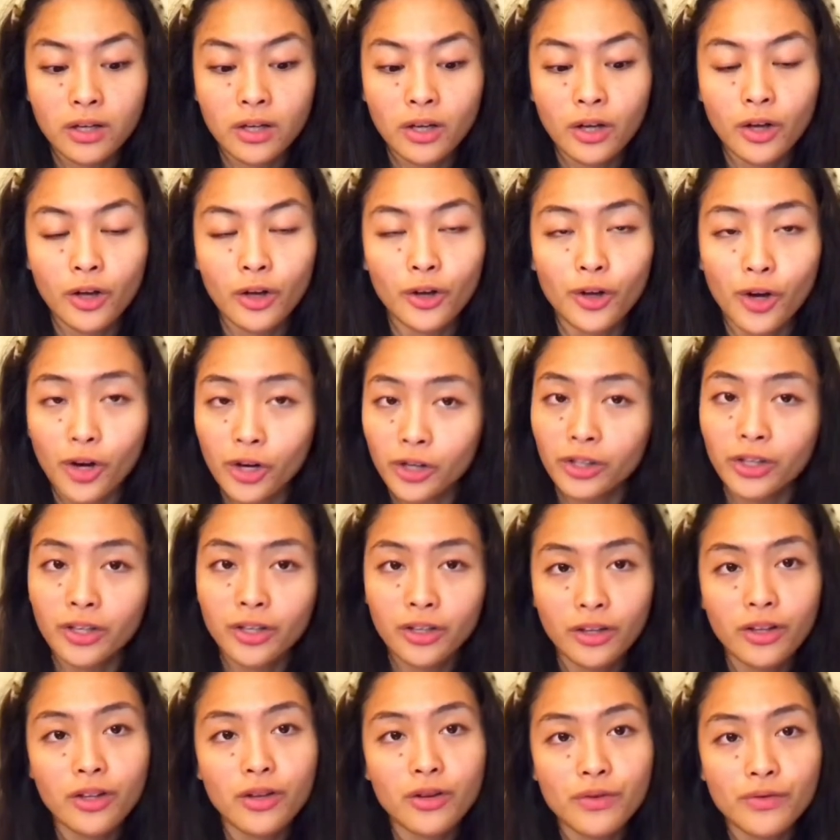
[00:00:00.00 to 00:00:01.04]
garlic
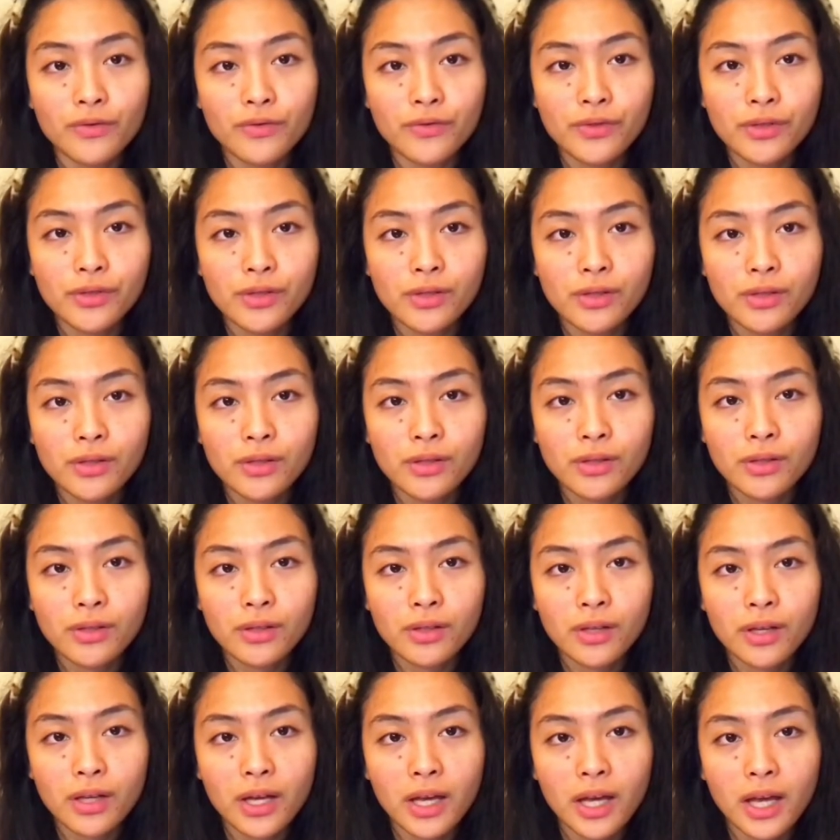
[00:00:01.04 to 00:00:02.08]
cloves.
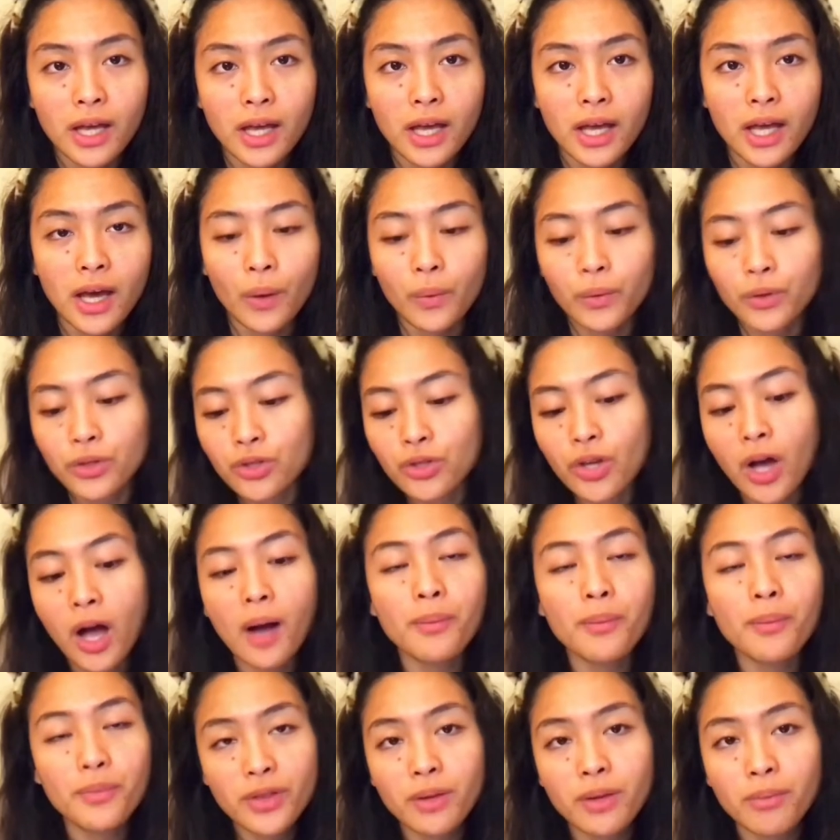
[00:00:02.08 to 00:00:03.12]
I would
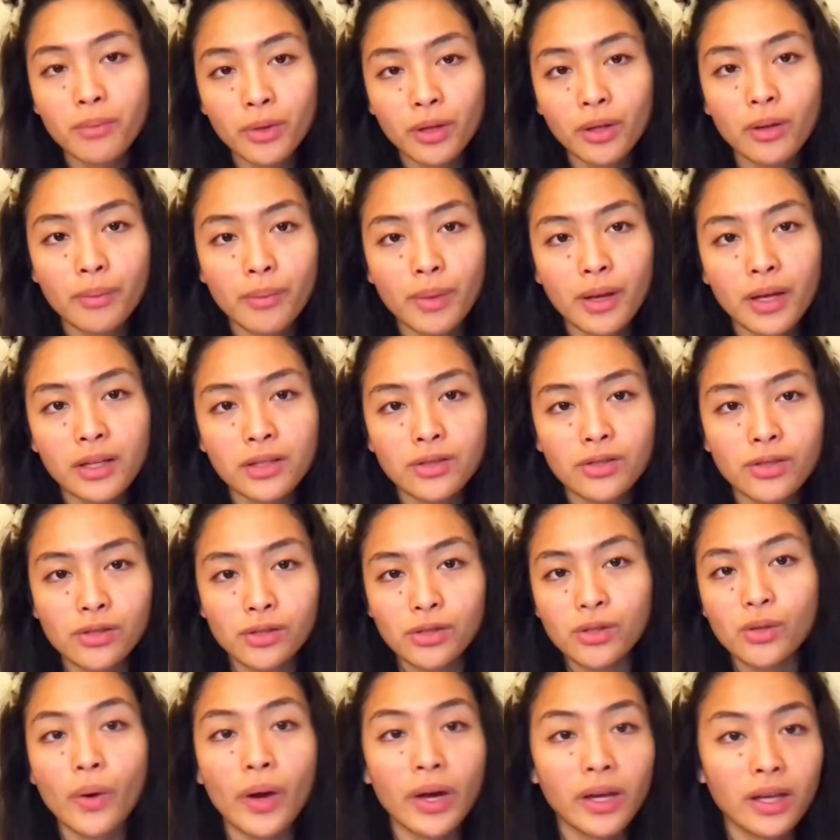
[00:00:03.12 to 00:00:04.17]
chop them a little bit just
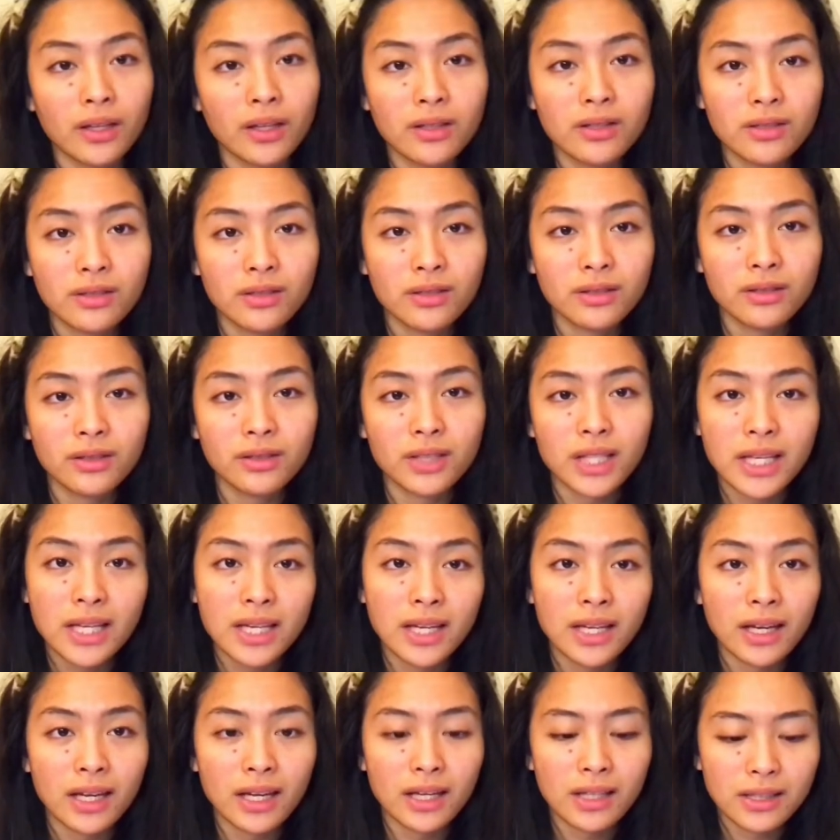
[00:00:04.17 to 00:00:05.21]
so I can eat it,